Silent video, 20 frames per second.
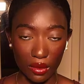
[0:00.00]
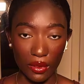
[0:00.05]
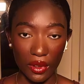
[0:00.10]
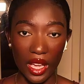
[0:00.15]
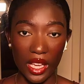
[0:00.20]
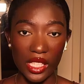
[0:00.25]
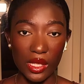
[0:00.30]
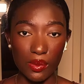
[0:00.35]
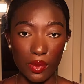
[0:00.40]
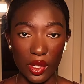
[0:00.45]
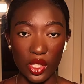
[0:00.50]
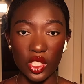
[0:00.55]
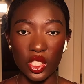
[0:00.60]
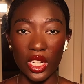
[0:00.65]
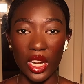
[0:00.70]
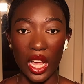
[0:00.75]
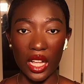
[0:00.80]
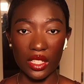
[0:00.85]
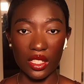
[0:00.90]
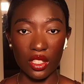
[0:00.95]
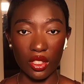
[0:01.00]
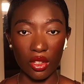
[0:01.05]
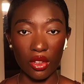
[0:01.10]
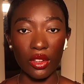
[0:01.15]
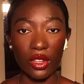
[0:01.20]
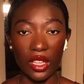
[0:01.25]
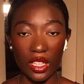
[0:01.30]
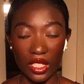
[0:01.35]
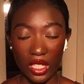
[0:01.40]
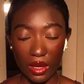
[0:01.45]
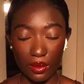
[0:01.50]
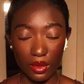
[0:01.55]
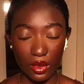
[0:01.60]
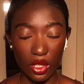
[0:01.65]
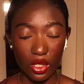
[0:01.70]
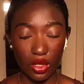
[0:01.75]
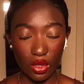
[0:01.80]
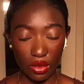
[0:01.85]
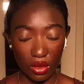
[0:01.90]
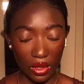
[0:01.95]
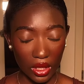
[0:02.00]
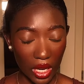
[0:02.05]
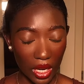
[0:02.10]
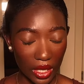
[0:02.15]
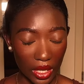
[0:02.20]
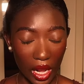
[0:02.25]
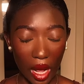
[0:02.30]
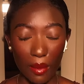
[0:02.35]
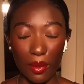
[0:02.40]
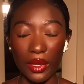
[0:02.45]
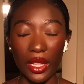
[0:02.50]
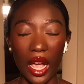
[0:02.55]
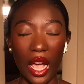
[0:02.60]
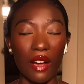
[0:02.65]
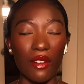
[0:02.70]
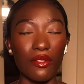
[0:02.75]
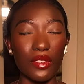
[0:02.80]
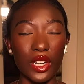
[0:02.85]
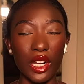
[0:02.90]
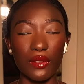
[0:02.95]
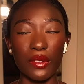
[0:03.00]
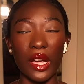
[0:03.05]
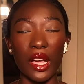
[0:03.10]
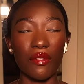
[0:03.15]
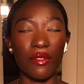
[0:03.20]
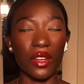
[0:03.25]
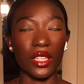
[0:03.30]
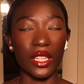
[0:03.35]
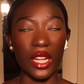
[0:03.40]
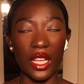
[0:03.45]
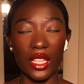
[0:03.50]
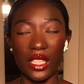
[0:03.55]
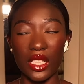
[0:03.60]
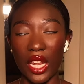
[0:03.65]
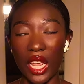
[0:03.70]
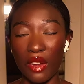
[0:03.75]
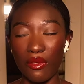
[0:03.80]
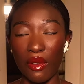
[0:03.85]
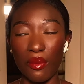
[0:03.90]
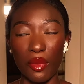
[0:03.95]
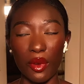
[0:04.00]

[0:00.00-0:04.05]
of it, especially at a young age. And I'm just so glad and happy that I've never ever dated anyone,